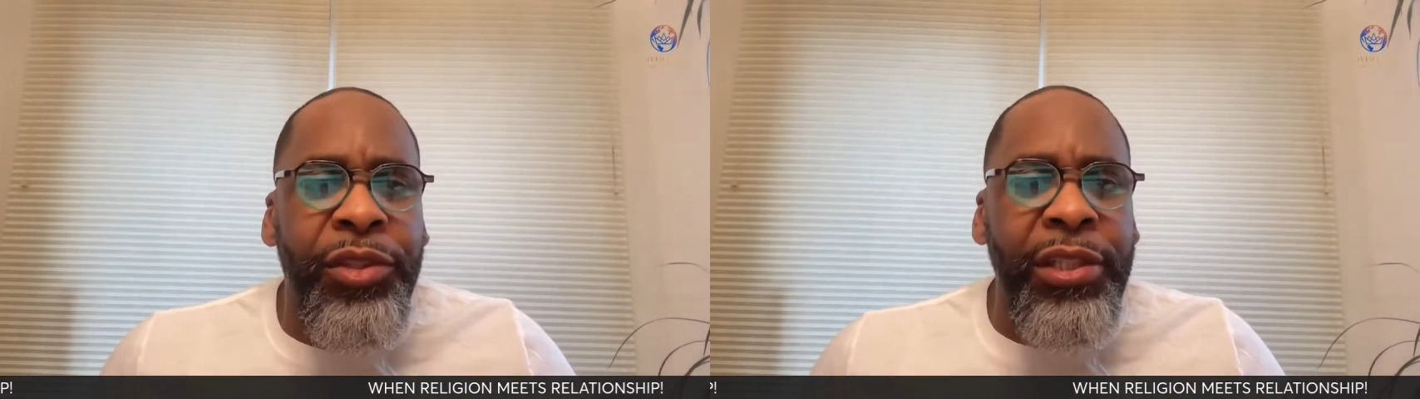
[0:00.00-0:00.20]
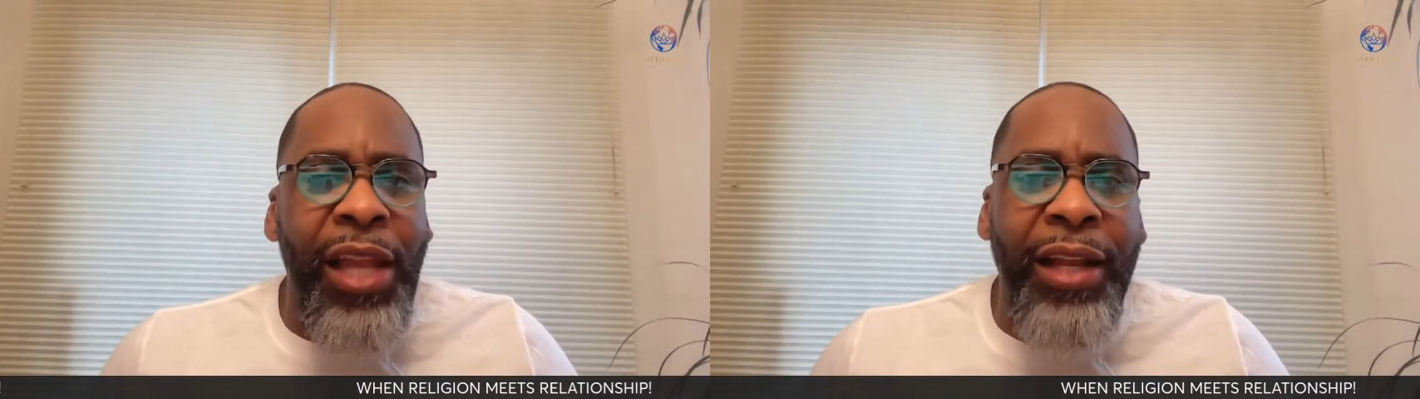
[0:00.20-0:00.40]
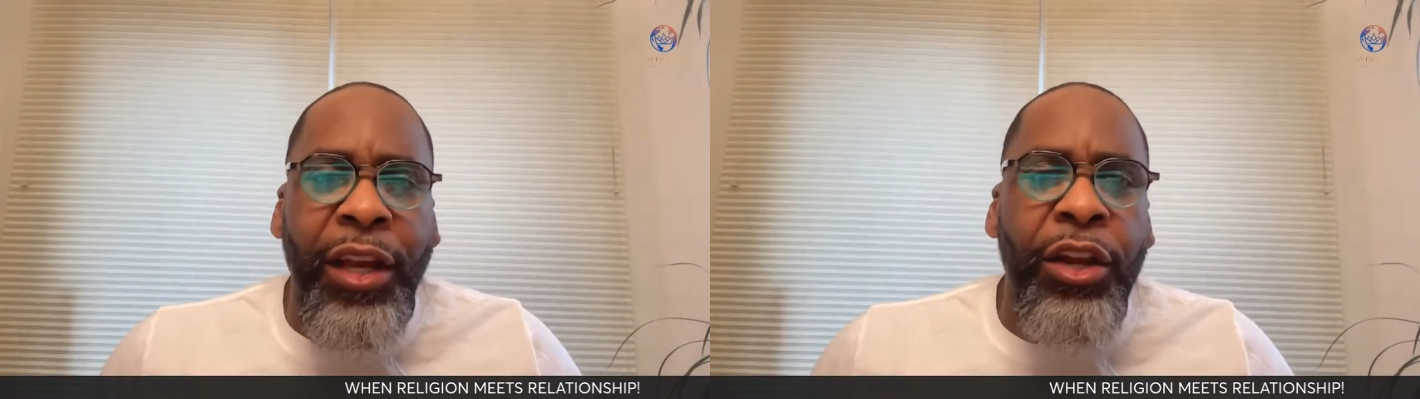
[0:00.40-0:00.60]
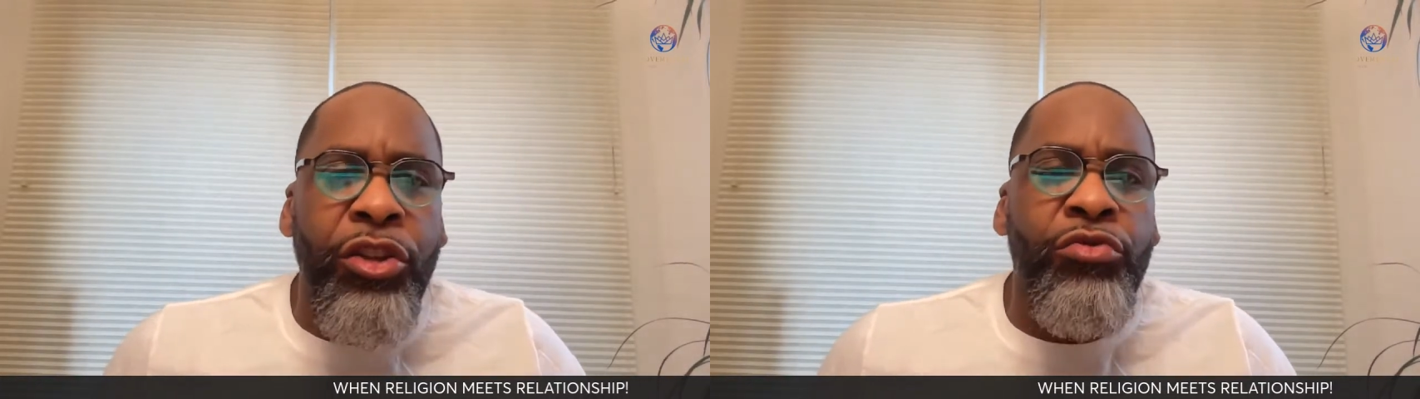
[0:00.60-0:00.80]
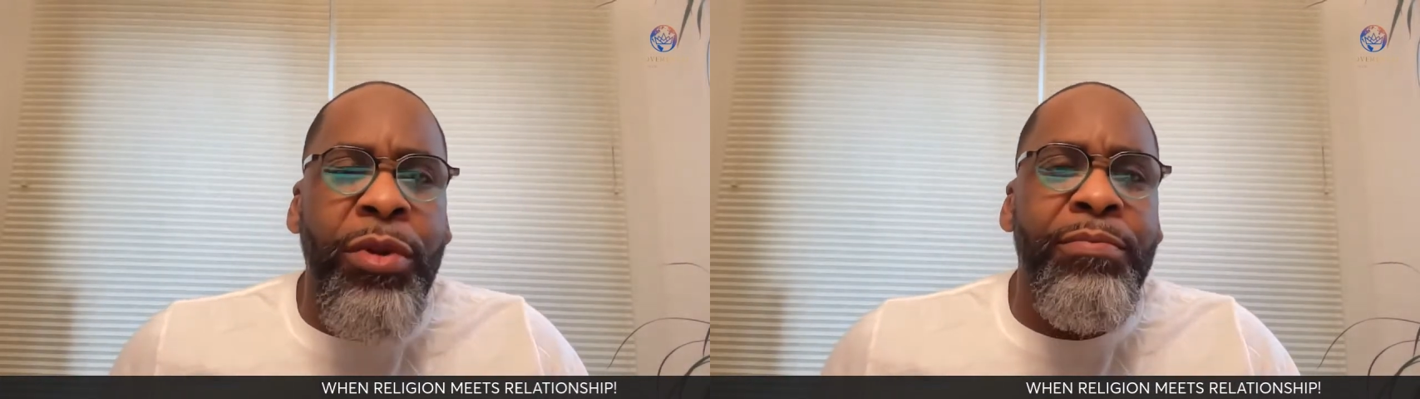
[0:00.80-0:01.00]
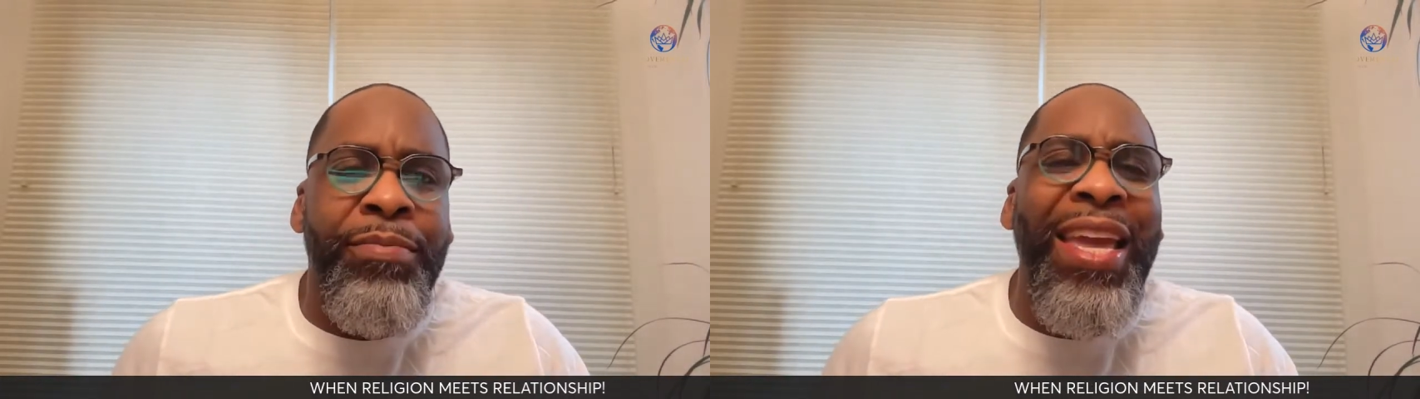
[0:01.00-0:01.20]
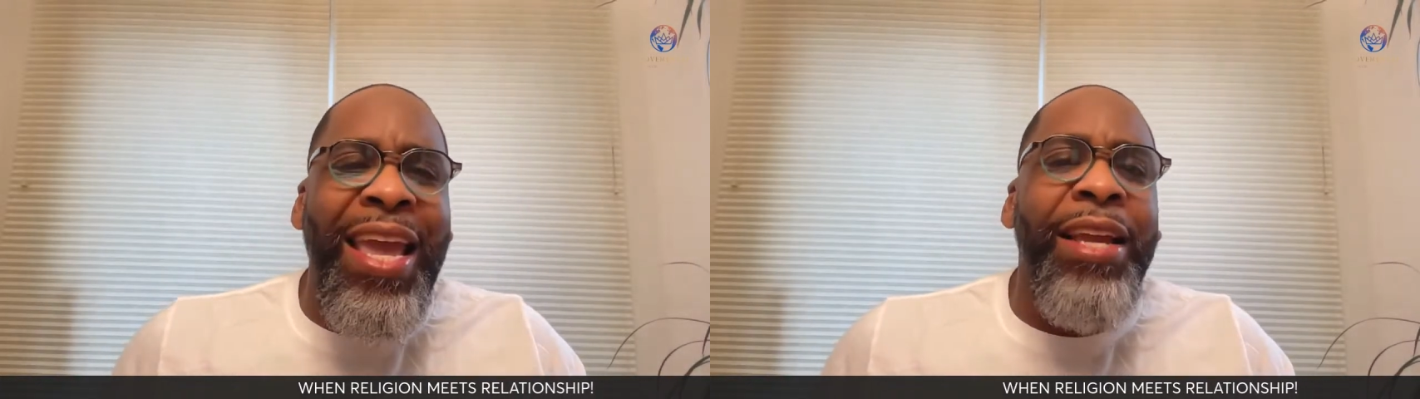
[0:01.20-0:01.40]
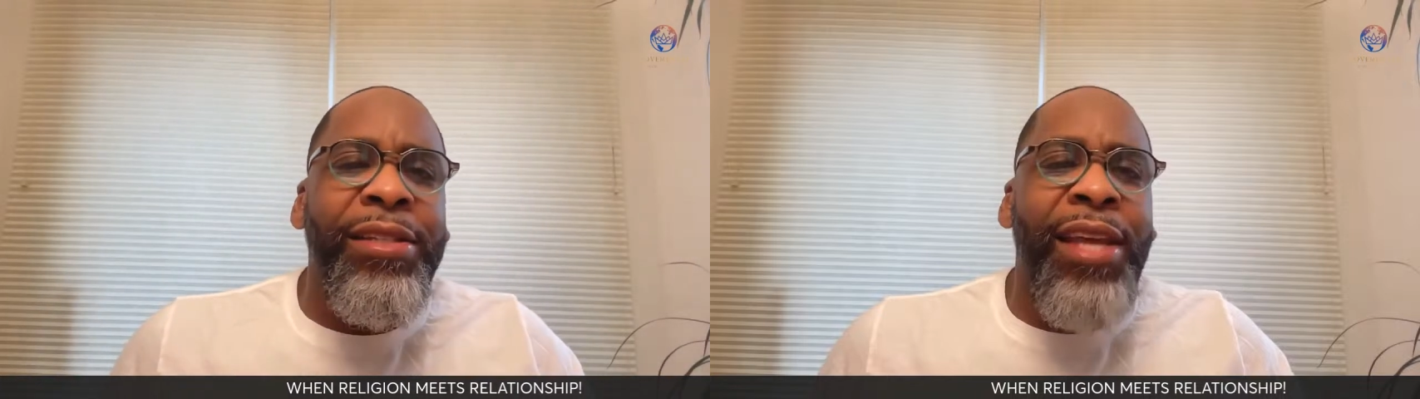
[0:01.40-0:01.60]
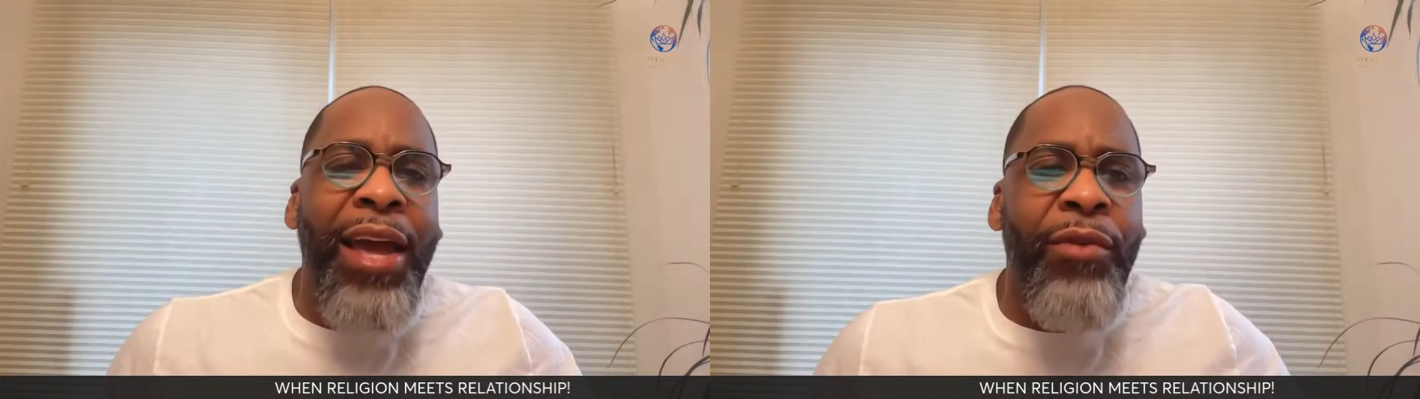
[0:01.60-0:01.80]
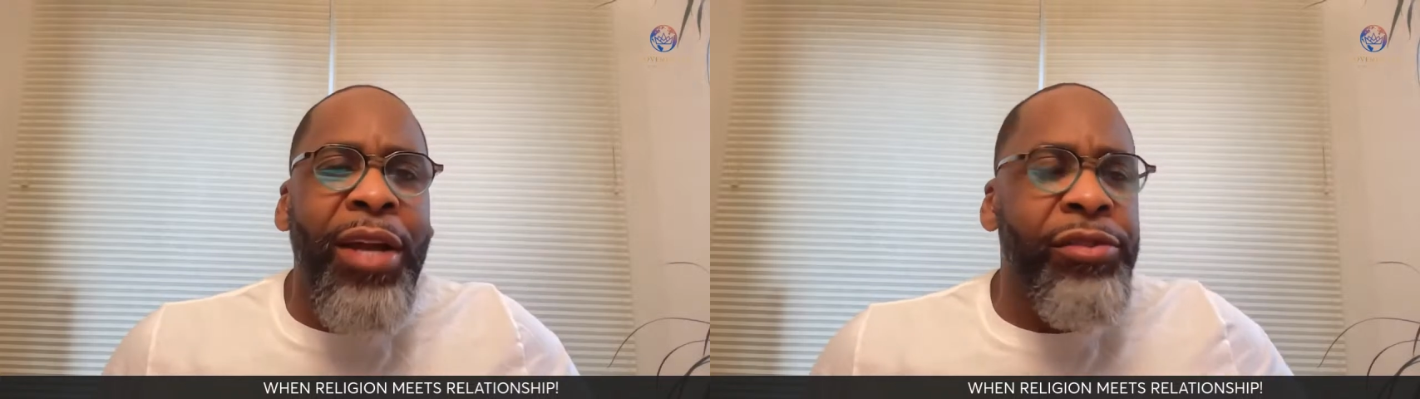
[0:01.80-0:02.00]
just like there are human beings
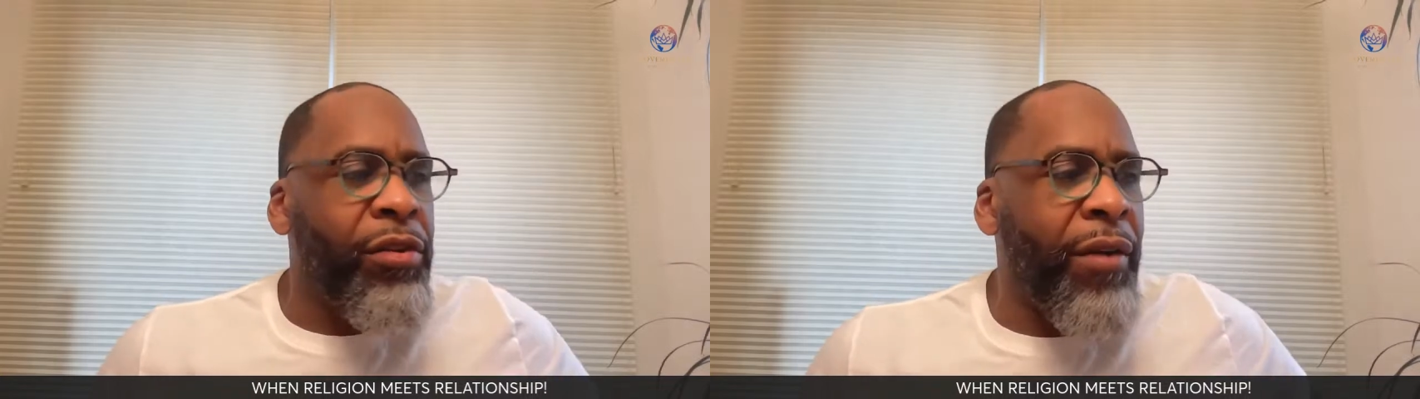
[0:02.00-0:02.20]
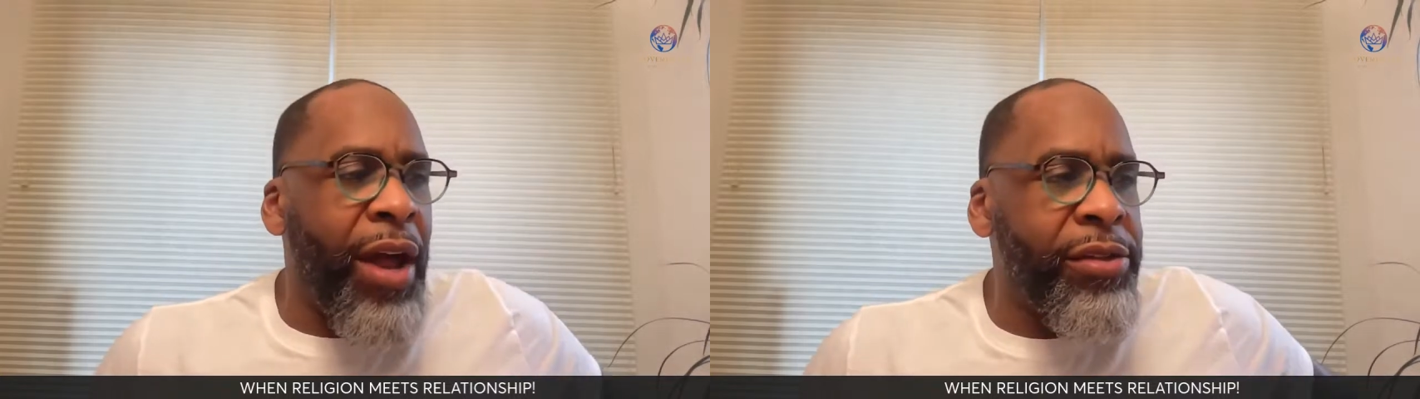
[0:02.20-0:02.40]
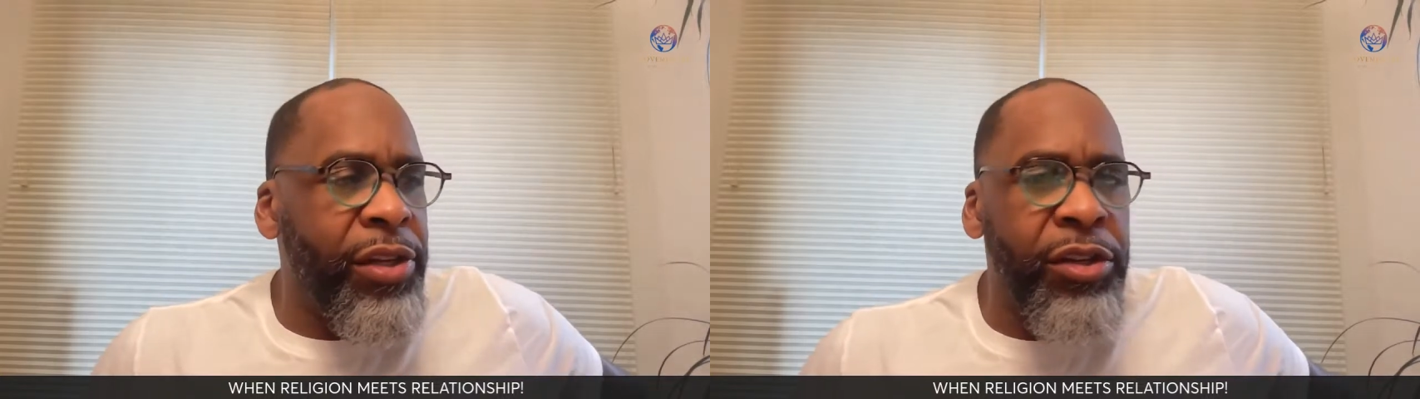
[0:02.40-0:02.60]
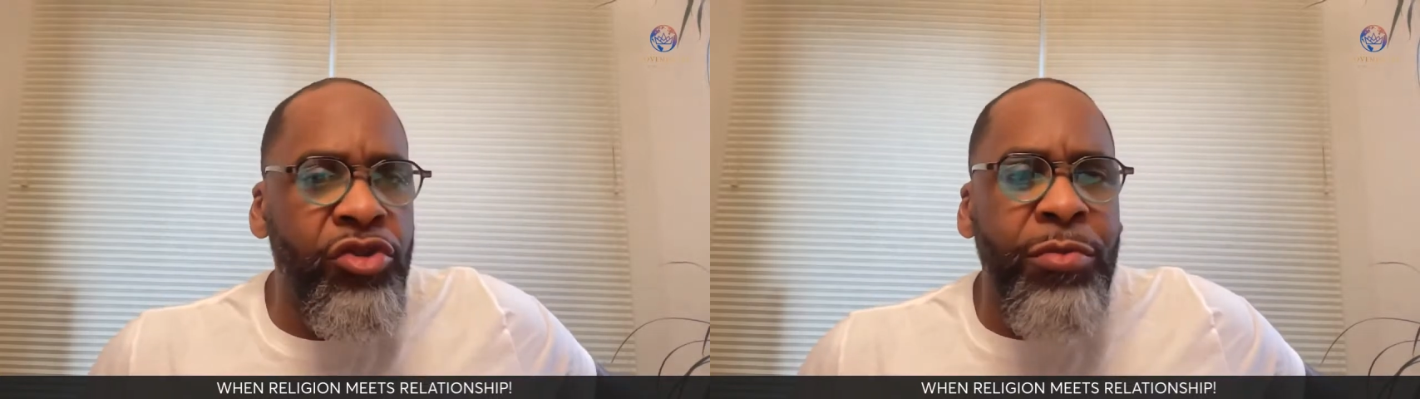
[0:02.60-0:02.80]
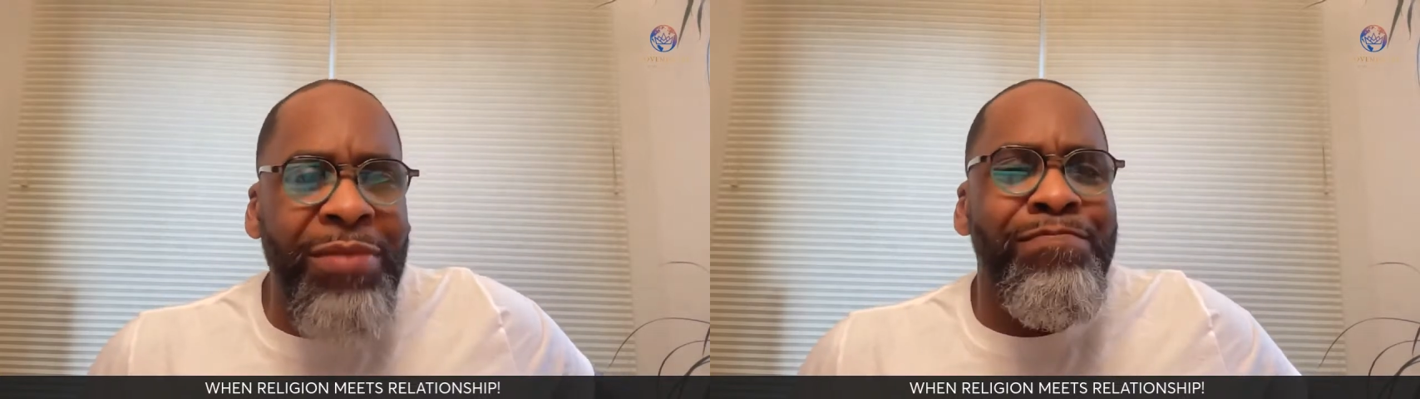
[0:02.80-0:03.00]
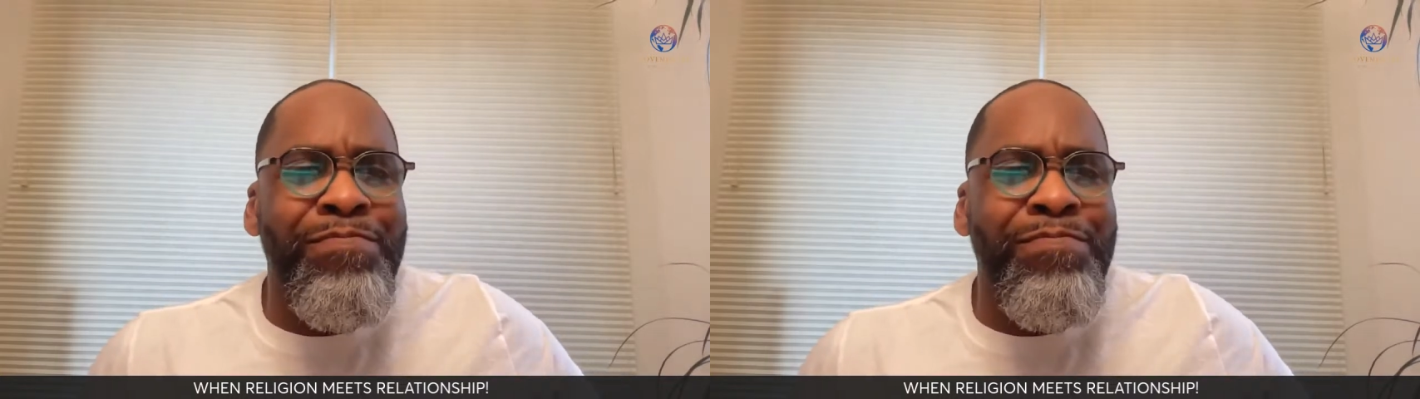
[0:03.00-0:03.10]
at restaurants and human